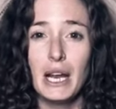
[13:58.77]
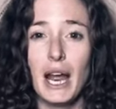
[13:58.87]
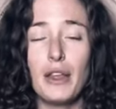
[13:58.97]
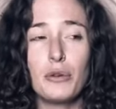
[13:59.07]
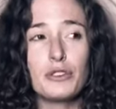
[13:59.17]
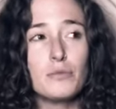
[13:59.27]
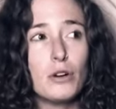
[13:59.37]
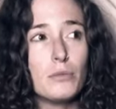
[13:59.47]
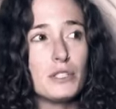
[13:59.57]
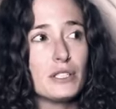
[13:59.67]
And those
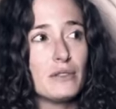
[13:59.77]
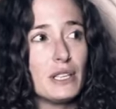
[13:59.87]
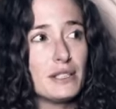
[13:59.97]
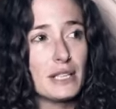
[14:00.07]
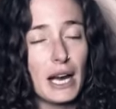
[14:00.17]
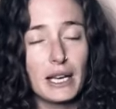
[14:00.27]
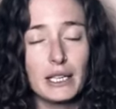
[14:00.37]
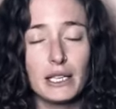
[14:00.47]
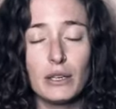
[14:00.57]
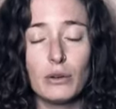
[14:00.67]
moments of
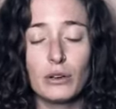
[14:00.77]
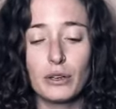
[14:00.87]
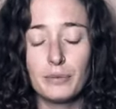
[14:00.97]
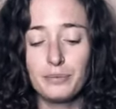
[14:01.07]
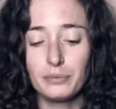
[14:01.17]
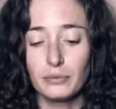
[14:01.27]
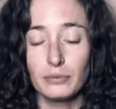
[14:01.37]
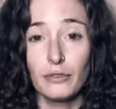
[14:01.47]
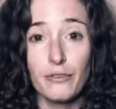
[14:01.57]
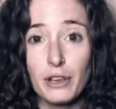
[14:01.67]
anxiety or
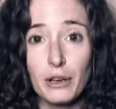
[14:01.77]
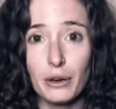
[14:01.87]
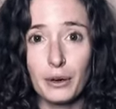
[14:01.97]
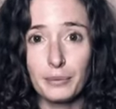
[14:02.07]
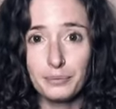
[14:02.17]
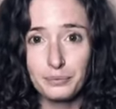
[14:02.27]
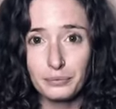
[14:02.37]
fear